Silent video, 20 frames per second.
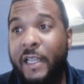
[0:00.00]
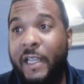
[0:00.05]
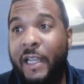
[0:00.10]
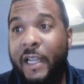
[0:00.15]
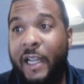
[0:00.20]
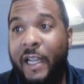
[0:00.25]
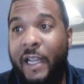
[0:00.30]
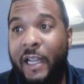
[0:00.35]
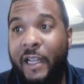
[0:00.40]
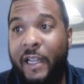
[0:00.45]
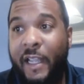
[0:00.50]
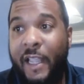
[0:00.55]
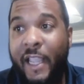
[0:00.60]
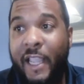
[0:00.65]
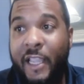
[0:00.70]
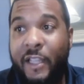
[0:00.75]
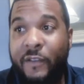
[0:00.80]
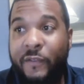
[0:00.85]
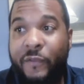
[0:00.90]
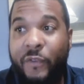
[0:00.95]

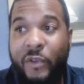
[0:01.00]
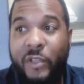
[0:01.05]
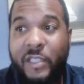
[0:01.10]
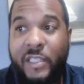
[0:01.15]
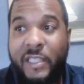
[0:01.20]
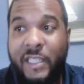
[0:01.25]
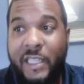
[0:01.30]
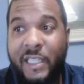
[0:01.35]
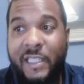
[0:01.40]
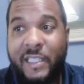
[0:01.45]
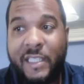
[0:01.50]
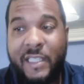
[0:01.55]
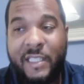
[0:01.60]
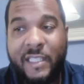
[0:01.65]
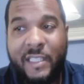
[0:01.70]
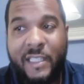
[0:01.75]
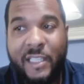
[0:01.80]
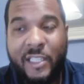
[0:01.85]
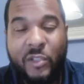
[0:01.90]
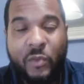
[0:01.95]
"And for
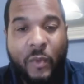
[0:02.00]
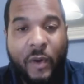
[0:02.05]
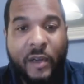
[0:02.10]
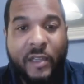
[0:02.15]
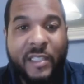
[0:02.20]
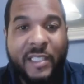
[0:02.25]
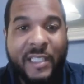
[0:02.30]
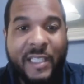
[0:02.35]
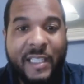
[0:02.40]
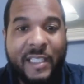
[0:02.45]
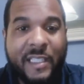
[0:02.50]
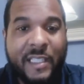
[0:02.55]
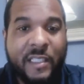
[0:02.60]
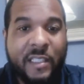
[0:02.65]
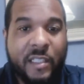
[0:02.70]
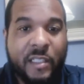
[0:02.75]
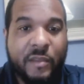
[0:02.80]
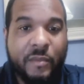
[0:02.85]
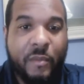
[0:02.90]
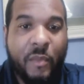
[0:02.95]
seasons," this word seasons
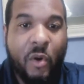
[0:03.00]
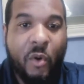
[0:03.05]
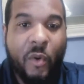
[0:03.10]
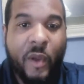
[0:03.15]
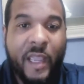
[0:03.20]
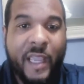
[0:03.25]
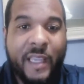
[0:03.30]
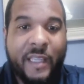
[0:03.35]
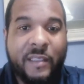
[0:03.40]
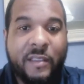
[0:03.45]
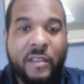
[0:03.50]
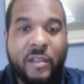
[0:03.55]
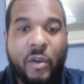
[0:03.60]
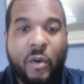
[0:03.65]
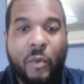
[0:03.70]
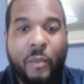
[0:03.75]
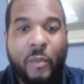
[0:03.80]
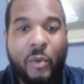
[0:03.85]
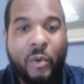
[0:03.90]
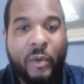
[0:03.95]
is moed
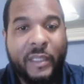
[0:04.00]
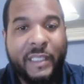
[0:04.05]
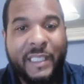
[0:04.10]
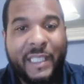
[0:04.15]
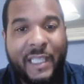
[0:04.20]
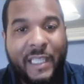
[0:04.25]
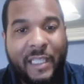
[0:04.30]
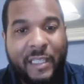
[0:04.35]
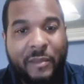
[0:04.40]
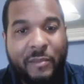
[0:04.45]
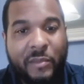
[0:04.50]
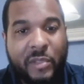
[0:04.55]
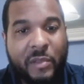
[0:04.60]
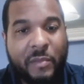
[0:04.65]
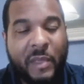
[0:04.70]
or moedims,